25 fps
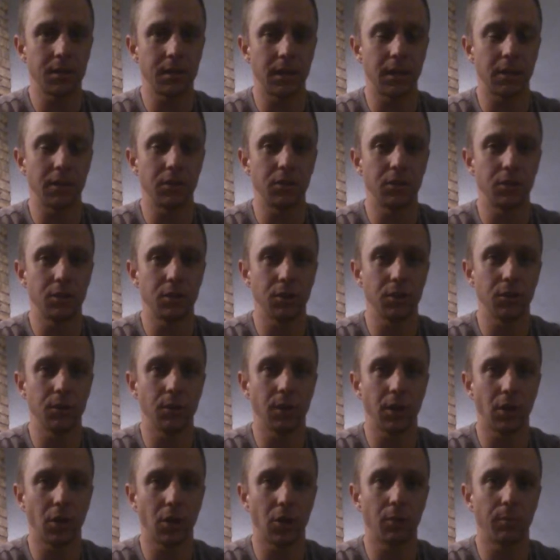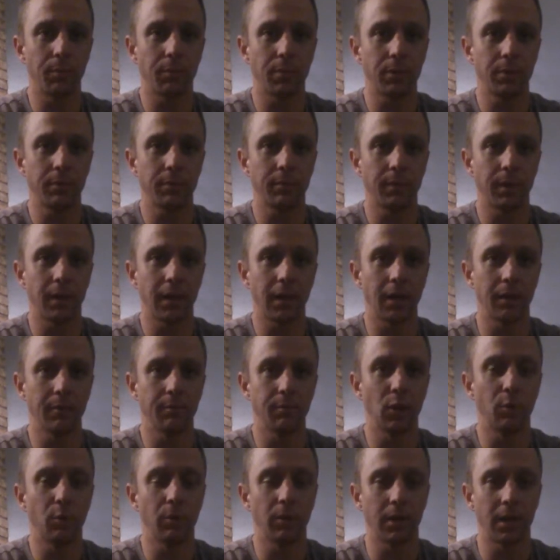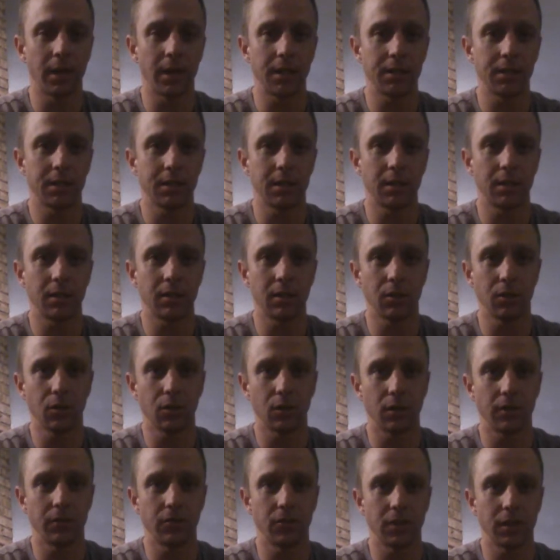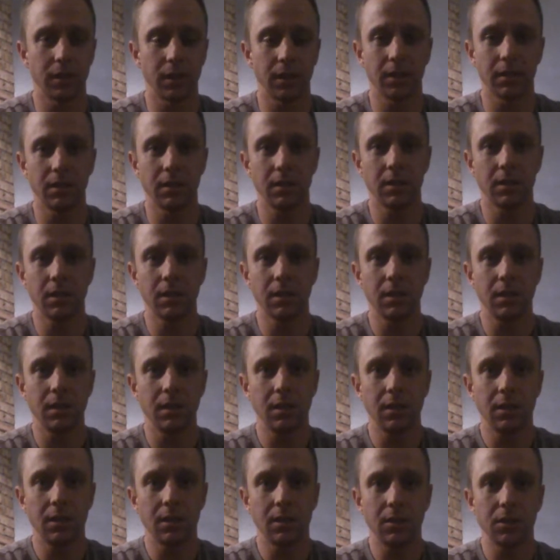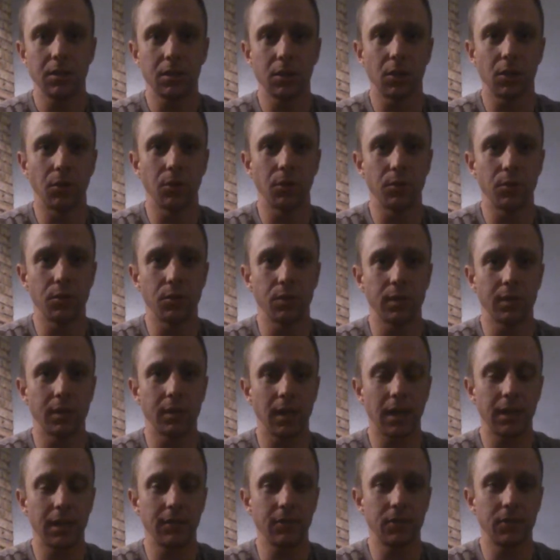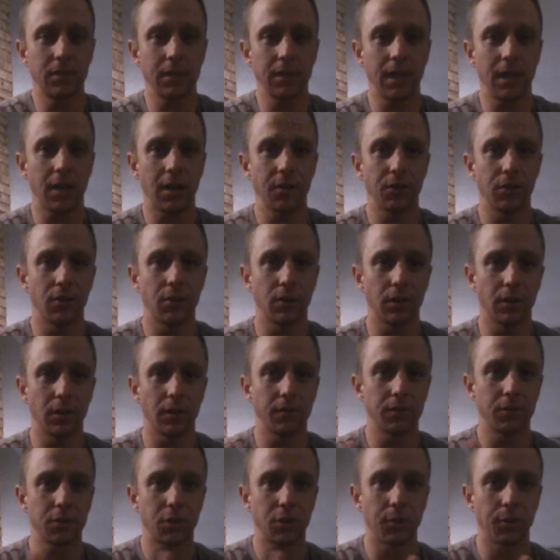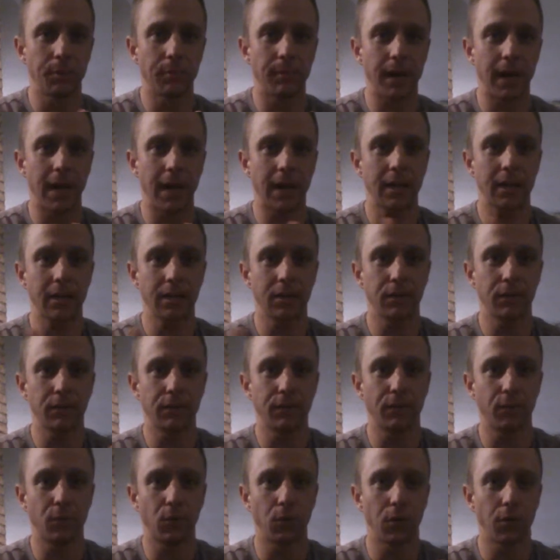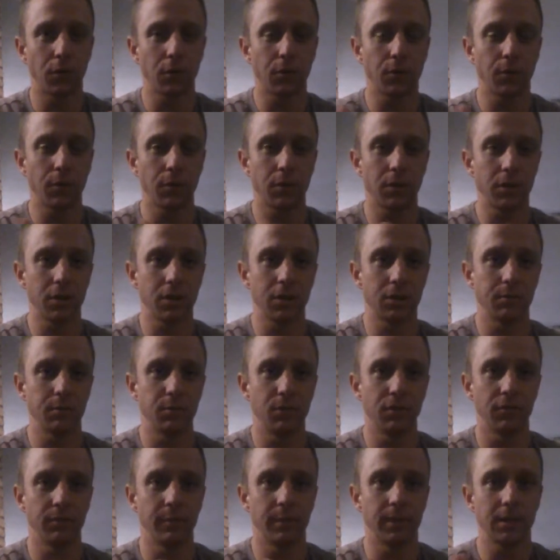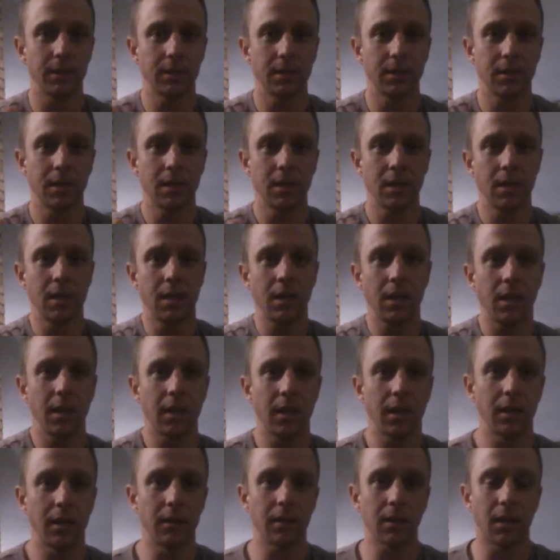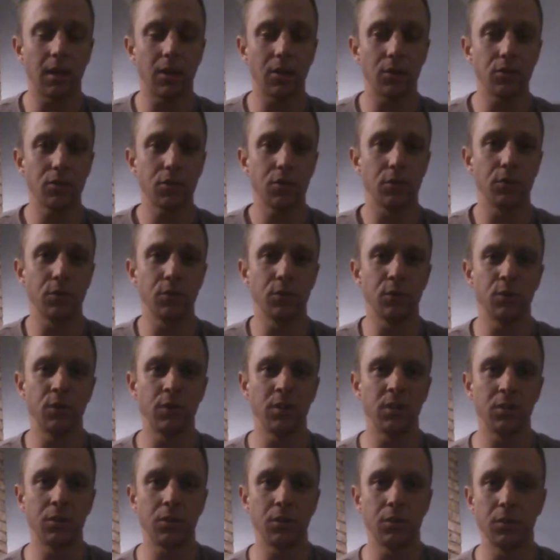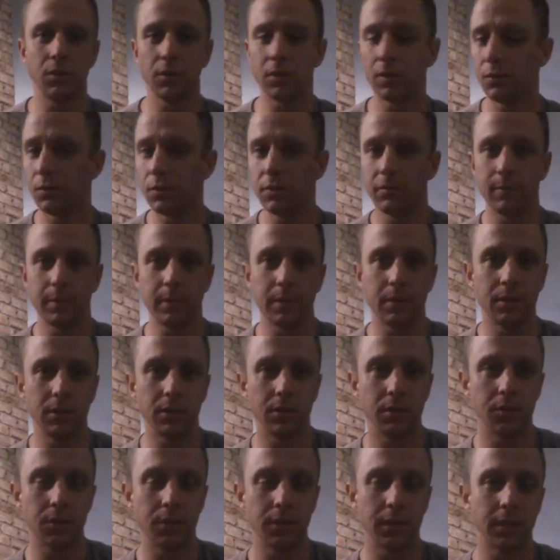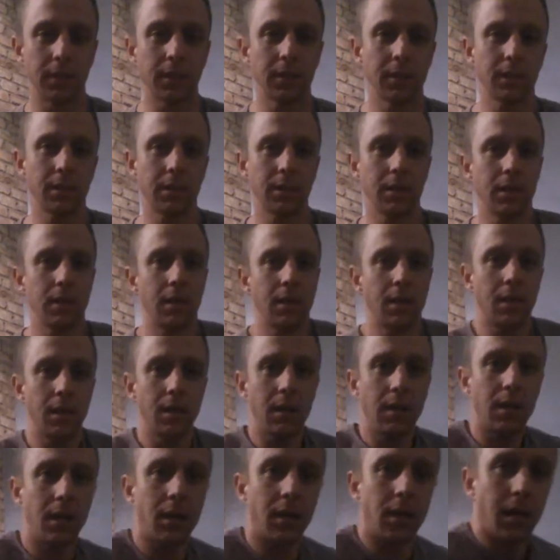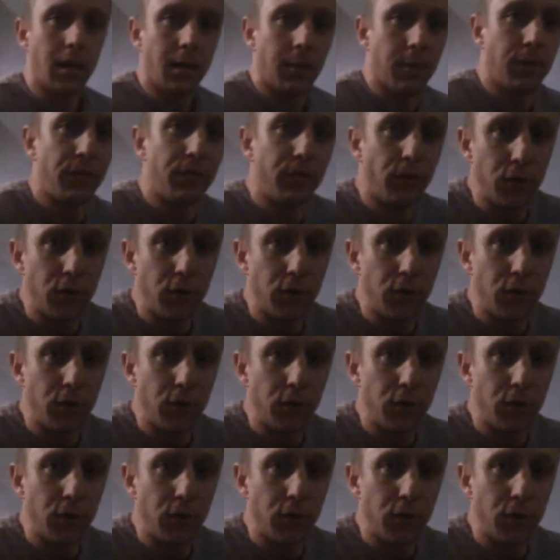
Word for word: said to help by mobilizing the nerves again. So you can kind of see how the nerves go back and forth with these movements. And I'll show you the two that we've been using. Um, the